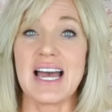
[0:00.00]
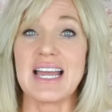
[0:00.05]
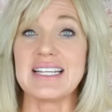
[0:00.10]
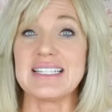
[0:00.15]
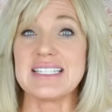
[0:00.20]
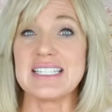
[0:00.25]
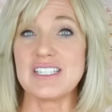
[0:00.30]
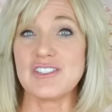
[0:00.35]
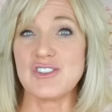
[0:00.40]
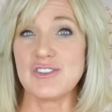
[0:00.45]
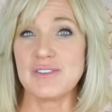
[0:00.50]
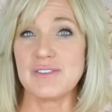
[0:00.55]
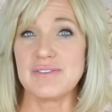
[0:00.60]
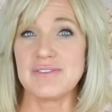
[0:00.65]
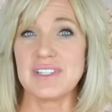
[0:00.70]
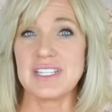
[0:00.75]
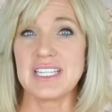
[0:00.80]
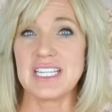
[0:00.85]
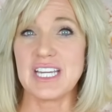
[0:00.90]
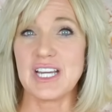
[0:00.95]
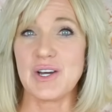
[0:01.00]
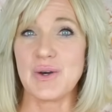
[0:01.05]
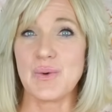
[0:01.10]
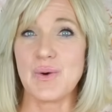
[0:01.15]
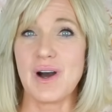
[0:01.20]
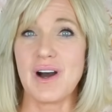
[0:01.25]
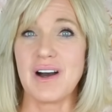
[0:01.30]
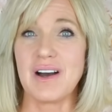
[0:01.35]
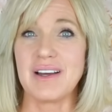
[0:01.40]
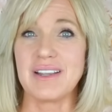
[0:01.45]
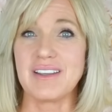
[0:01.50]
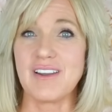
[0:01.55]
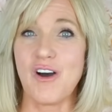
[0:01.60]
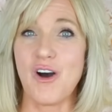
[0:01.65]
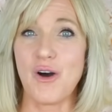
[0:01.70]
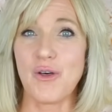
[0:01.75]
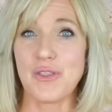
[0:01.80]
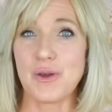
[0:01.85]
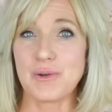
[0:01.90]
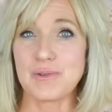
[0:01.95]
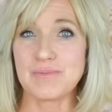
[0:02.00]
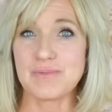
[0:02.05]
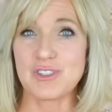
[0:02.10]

I did do a video on all the